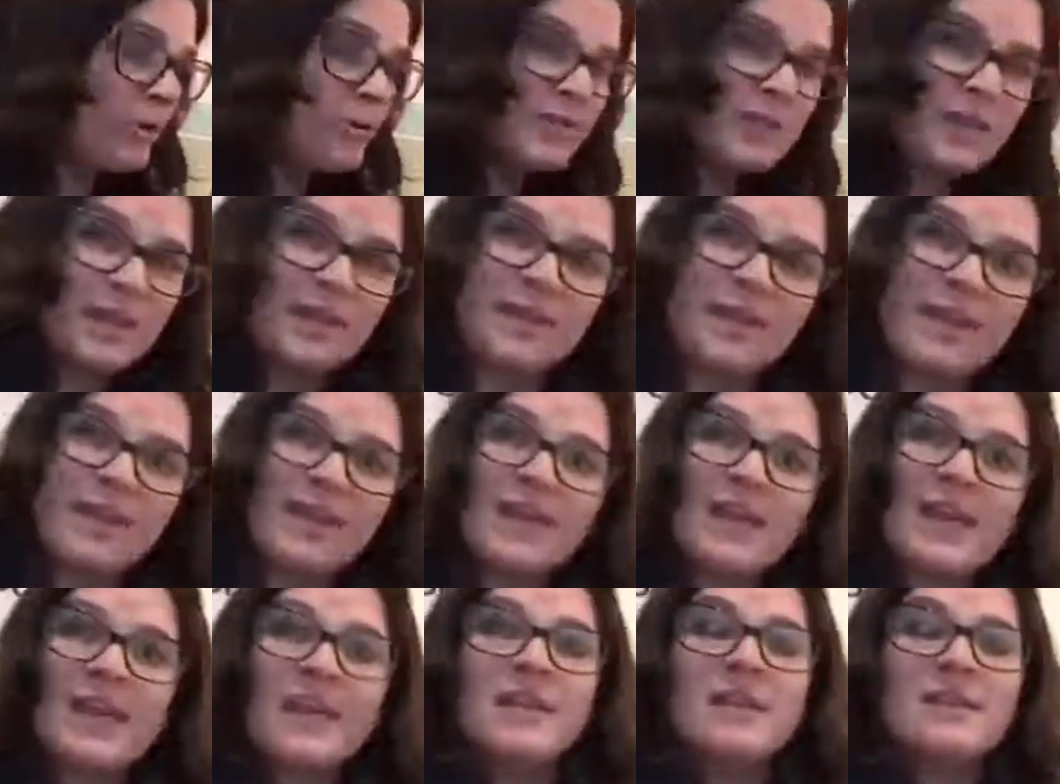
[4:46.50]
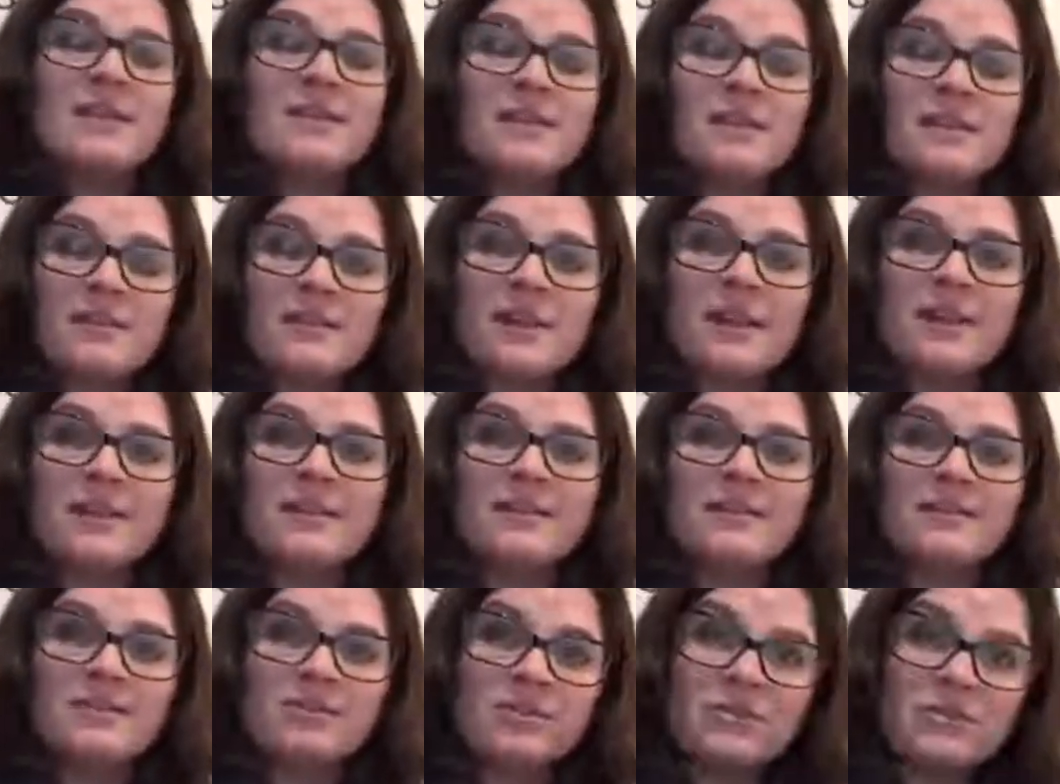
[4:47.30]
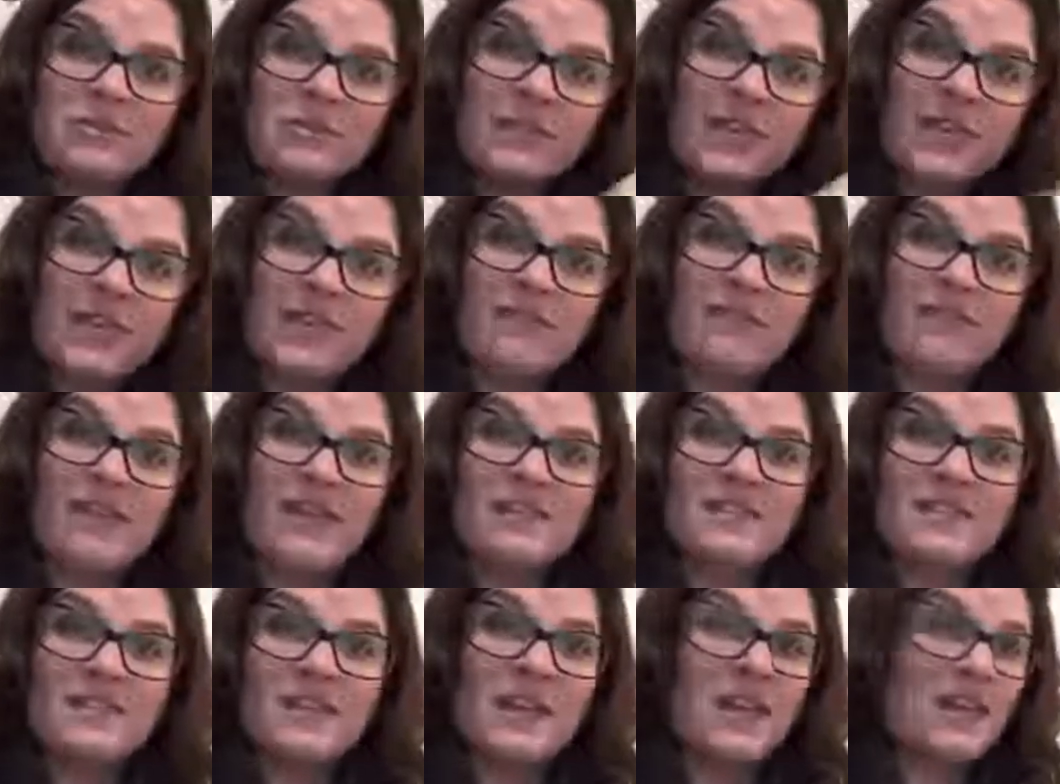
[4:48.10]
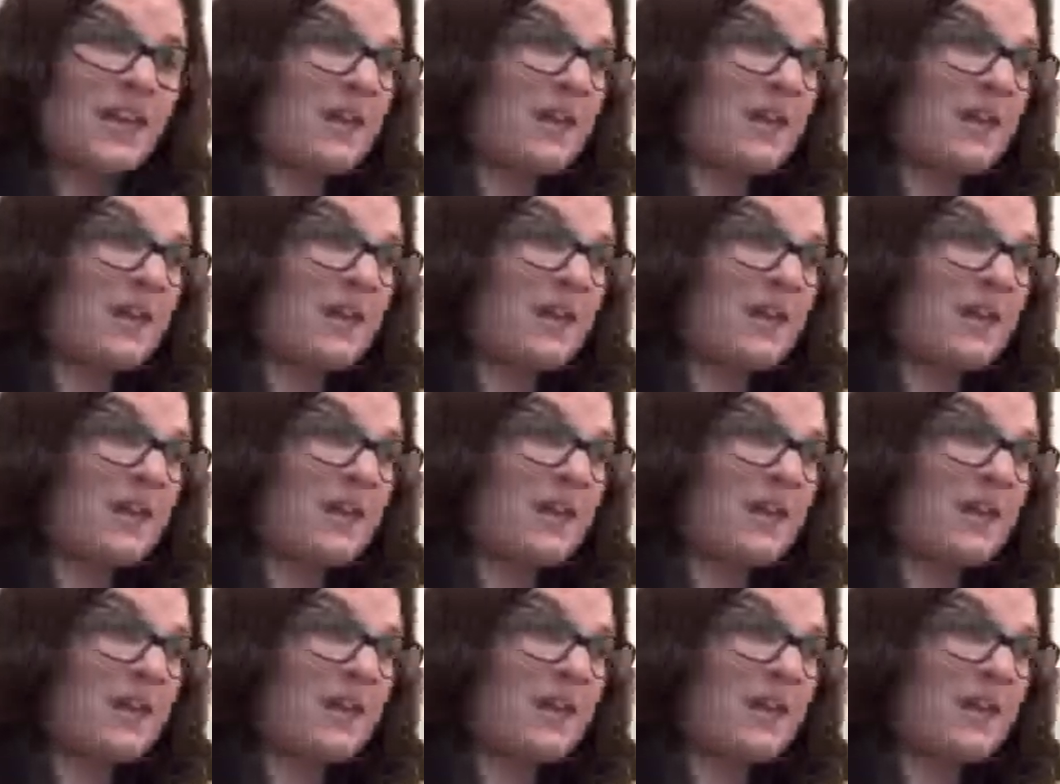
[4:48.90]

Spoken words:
and then the students can investigate it